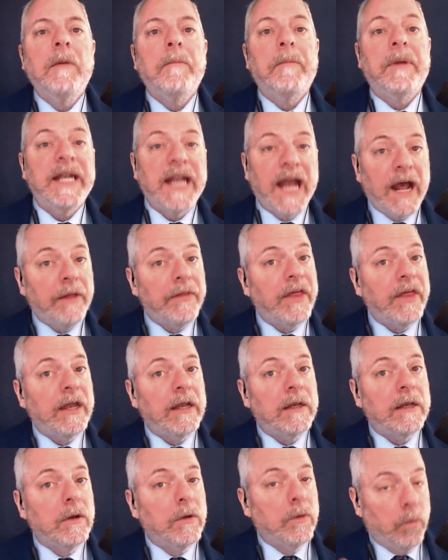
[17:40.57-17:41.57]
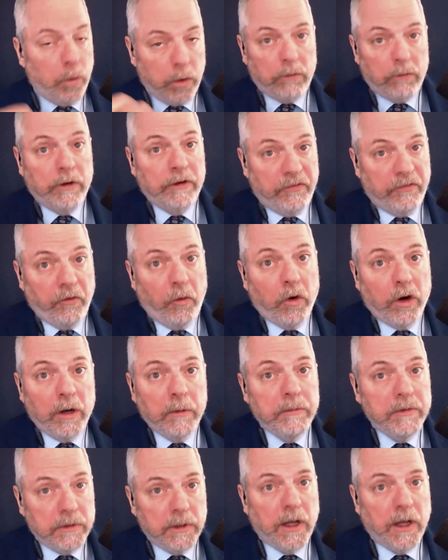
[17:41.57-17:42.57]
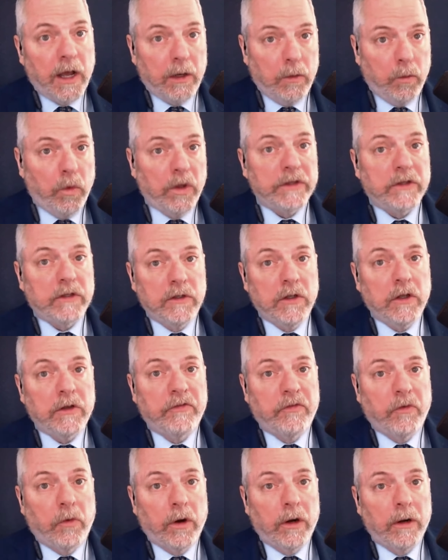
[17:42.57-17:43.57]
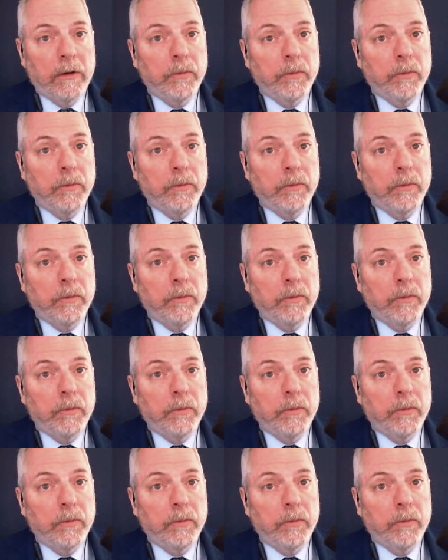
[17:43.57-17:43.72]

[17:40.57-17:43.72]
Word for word: But now that we're informed on what to look for,